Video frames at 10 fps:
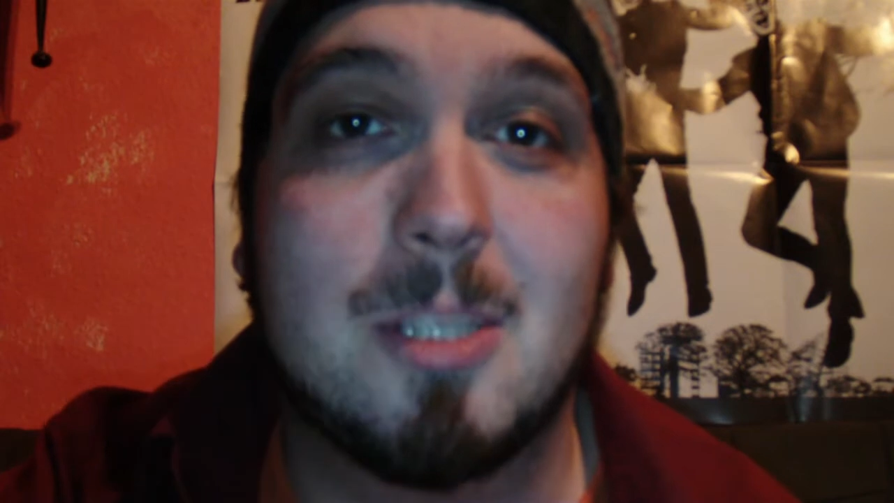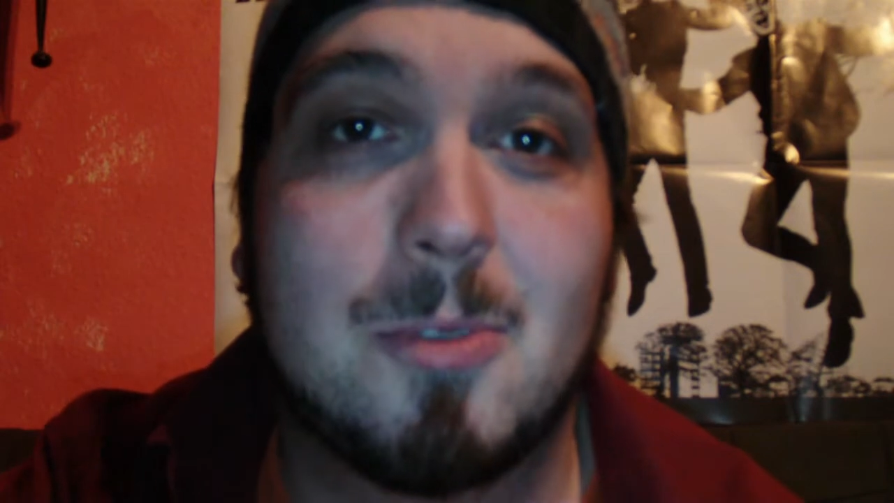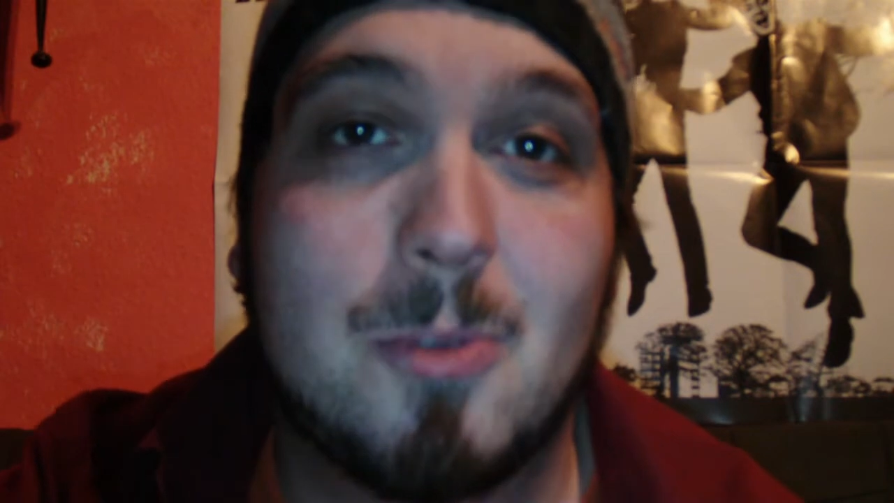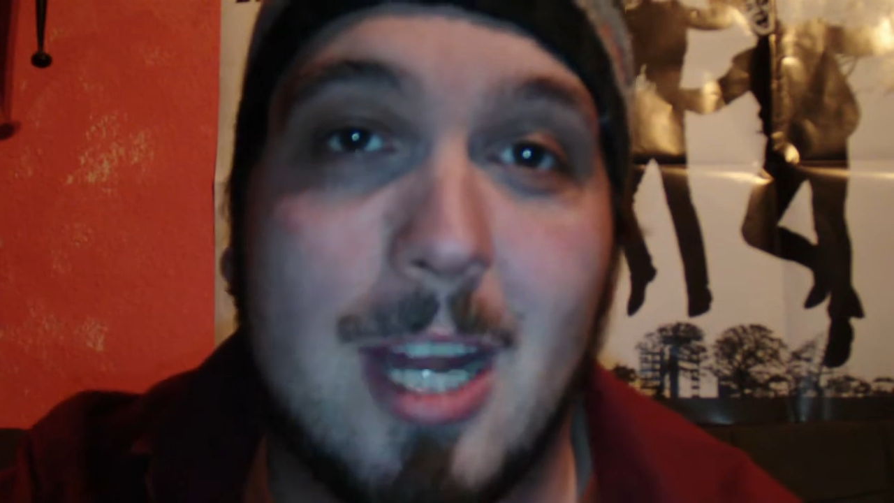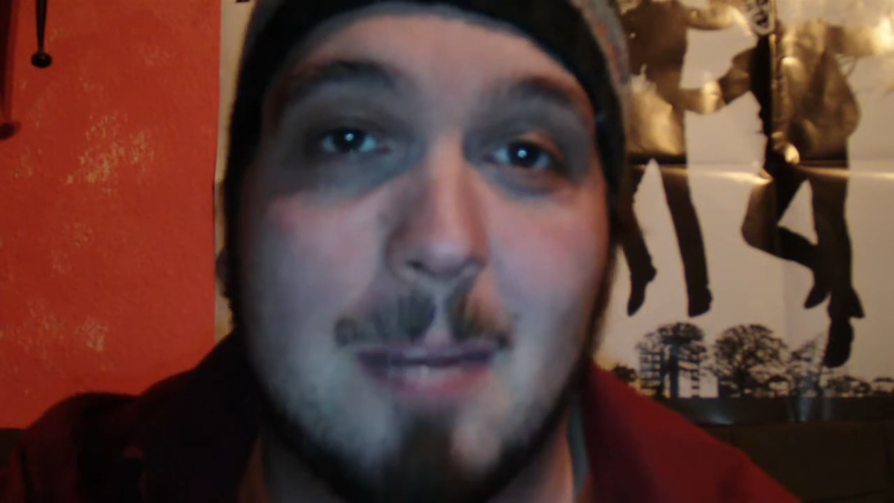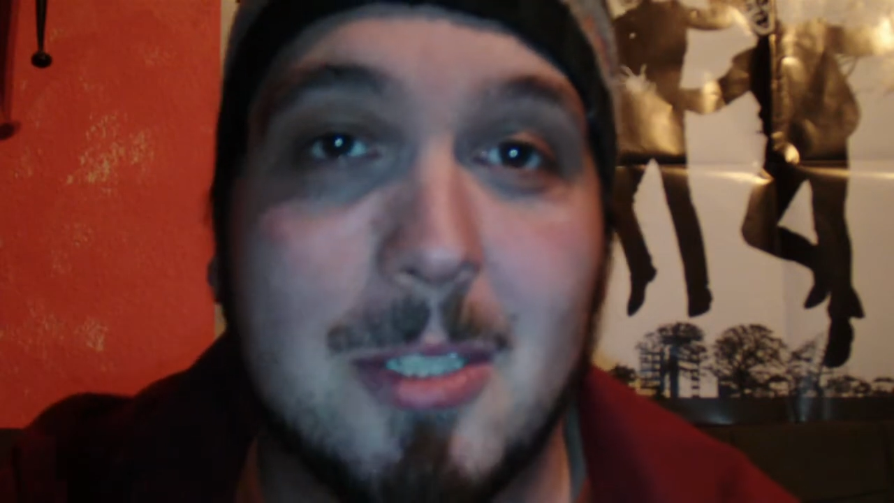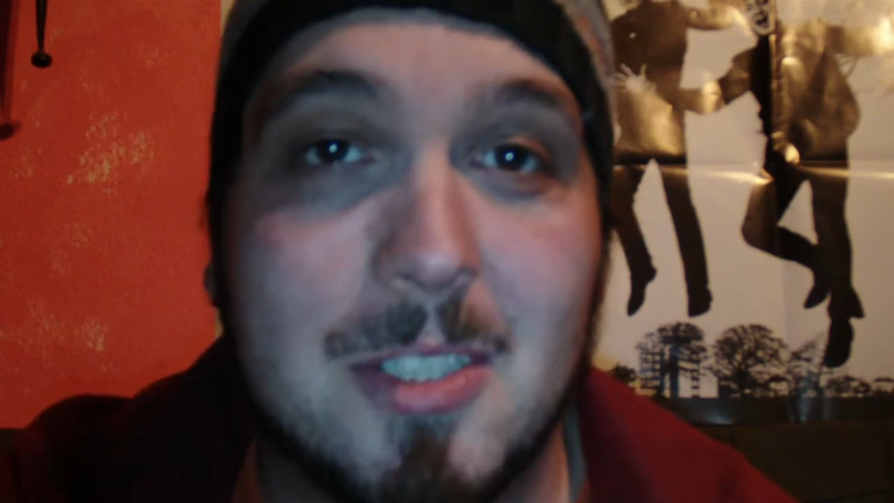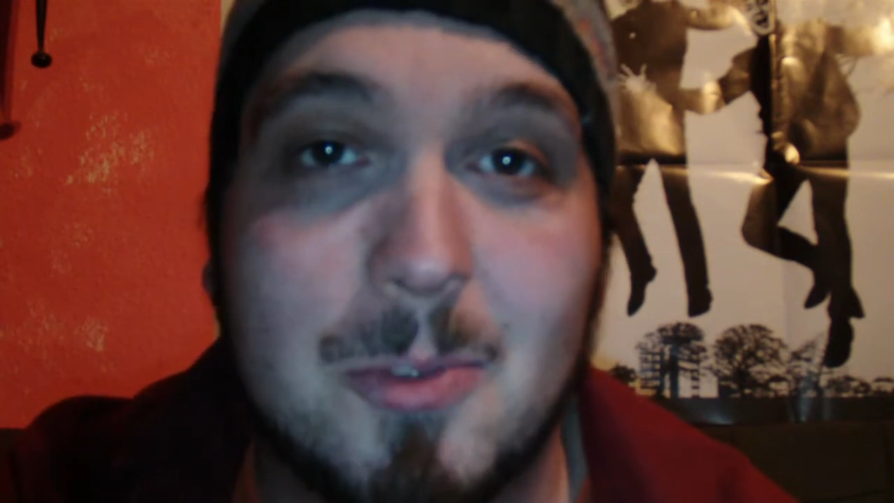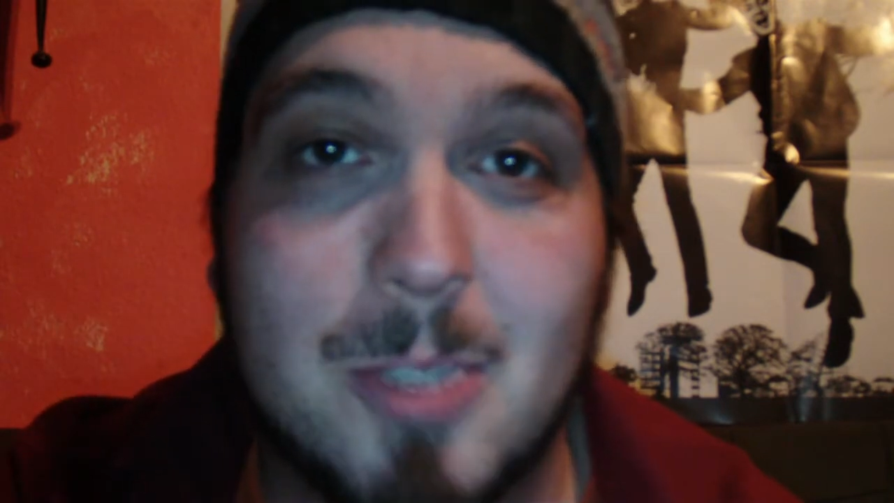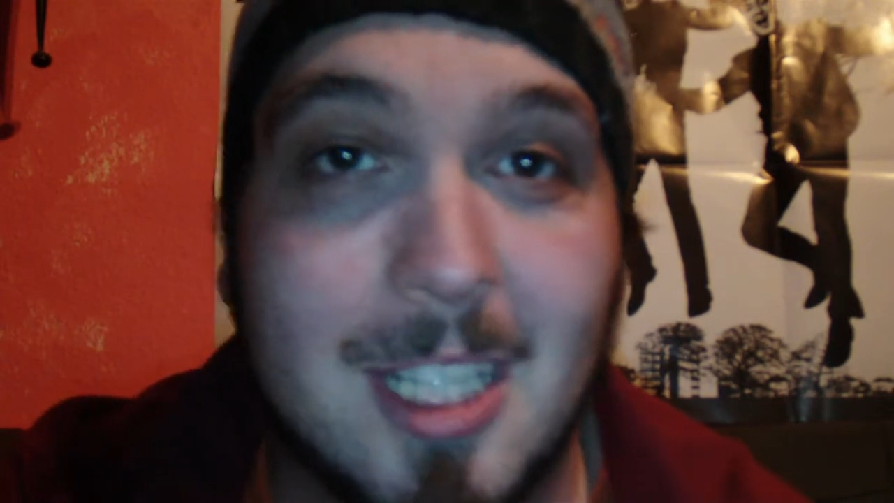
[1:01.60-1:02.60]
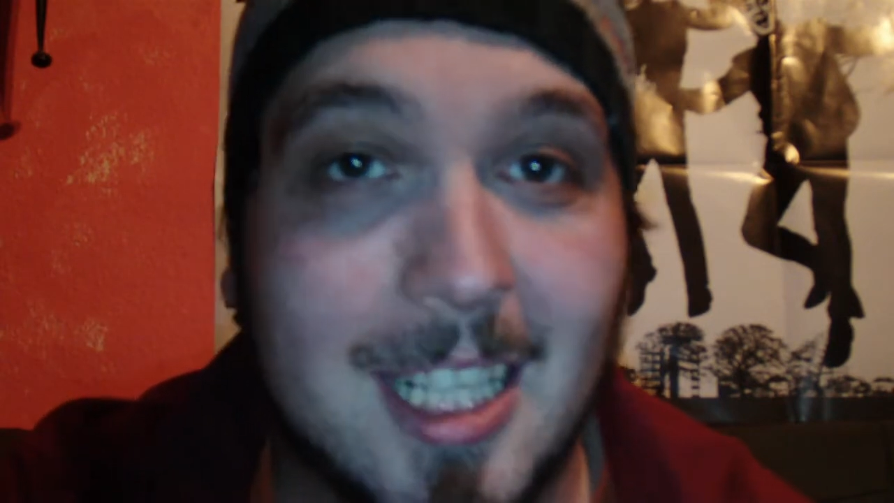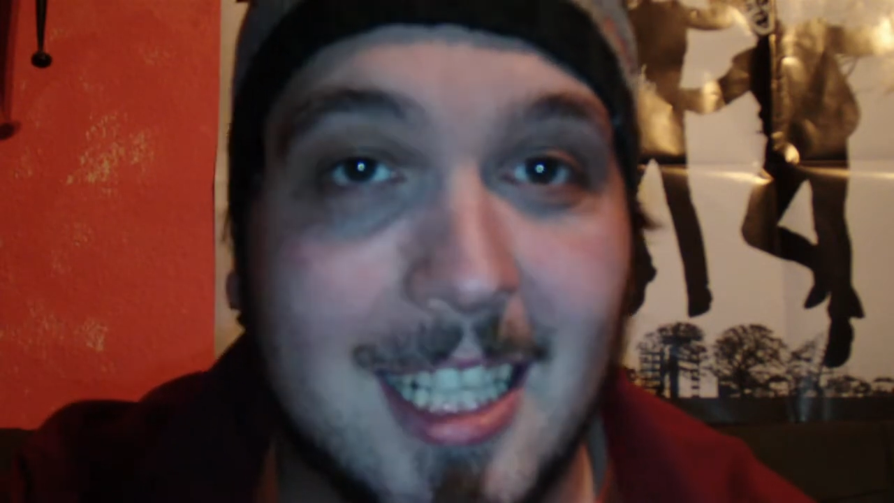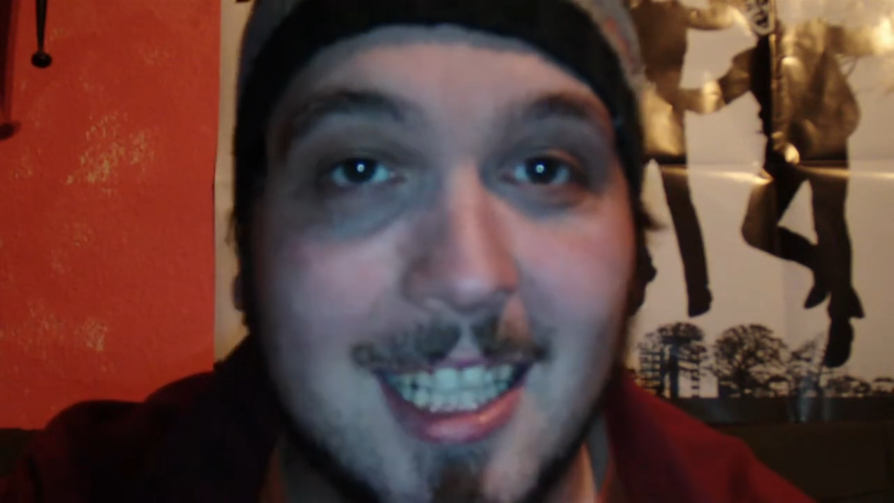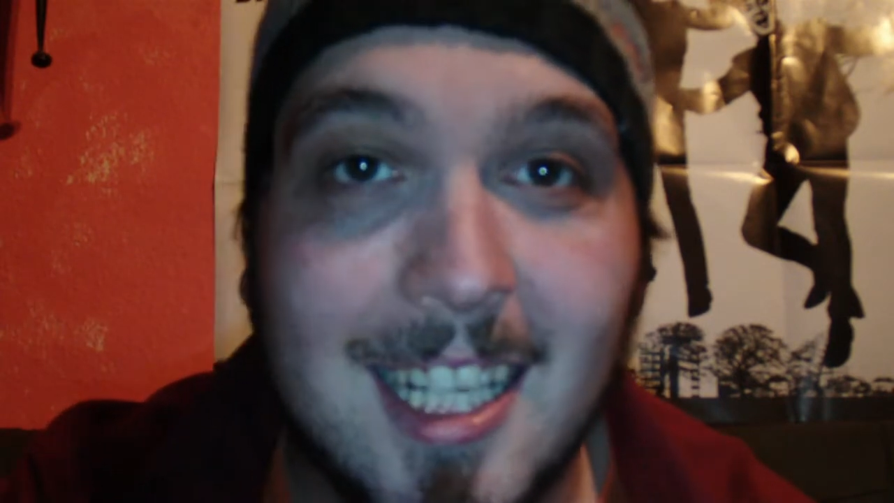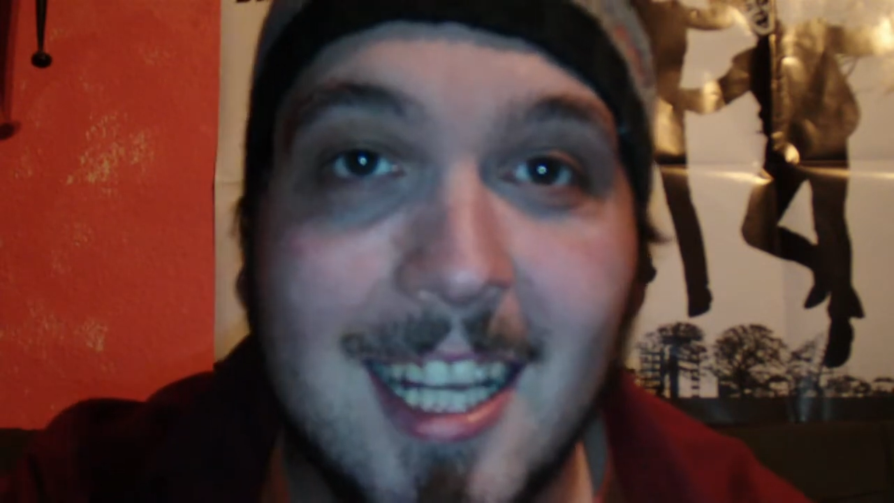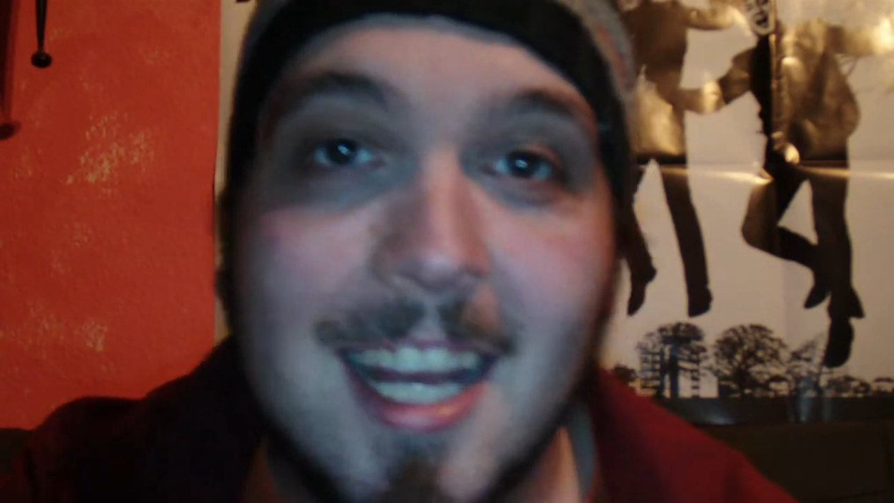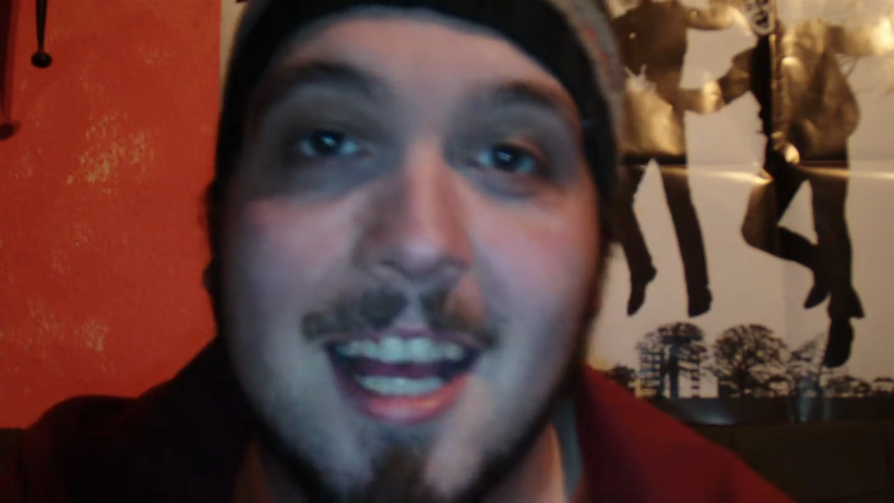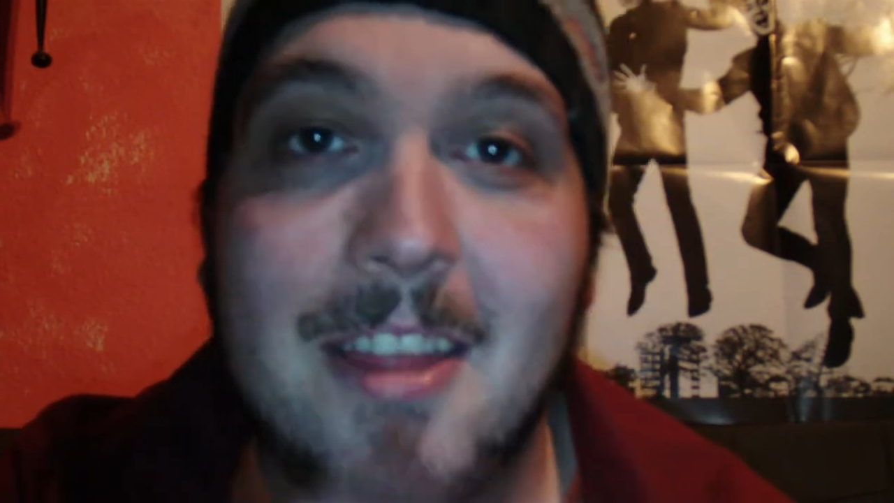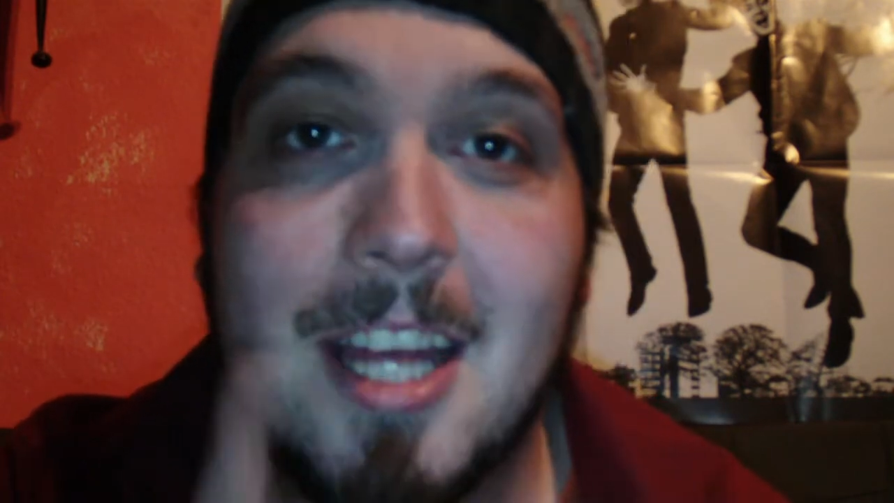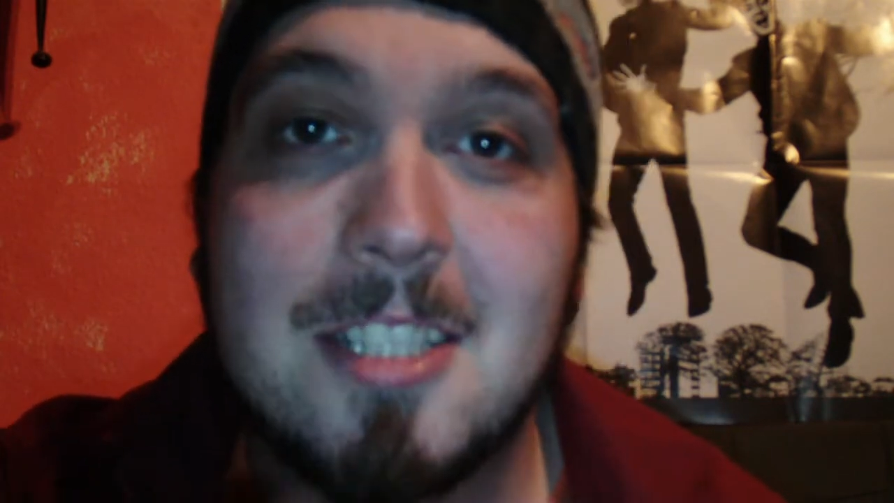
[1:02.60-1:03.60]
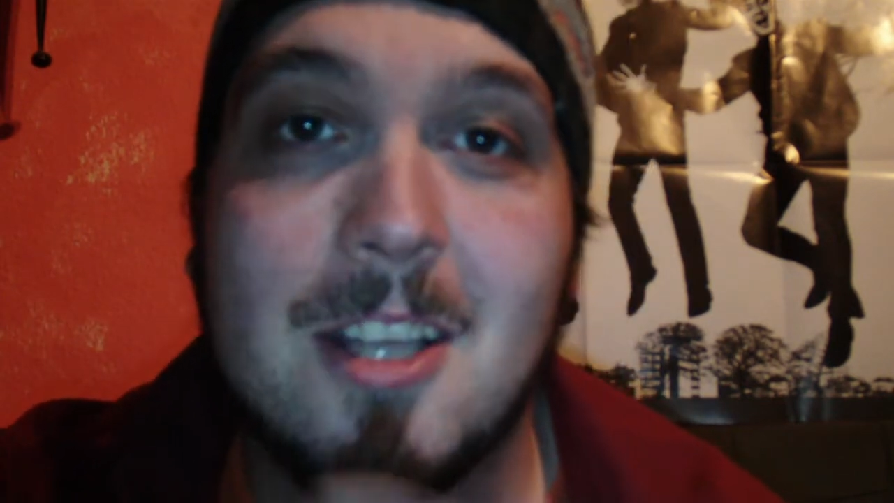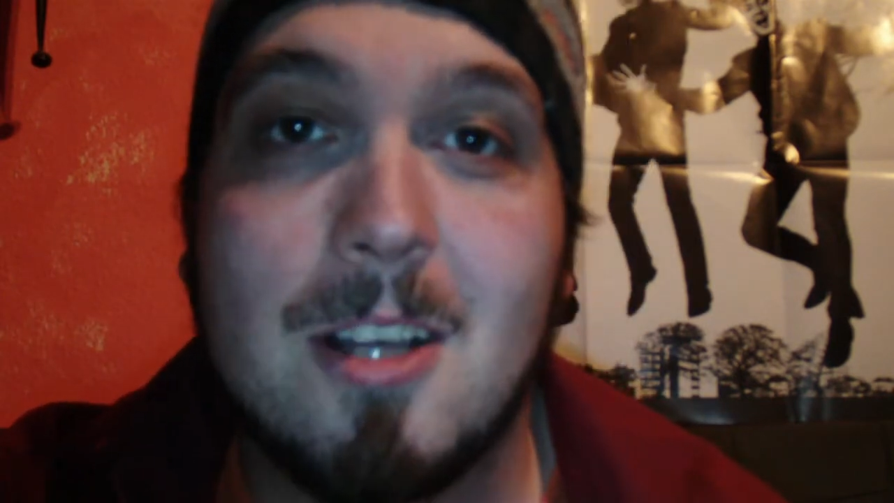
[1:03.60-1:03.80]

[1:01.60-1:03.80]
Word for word: subscribers, really. That is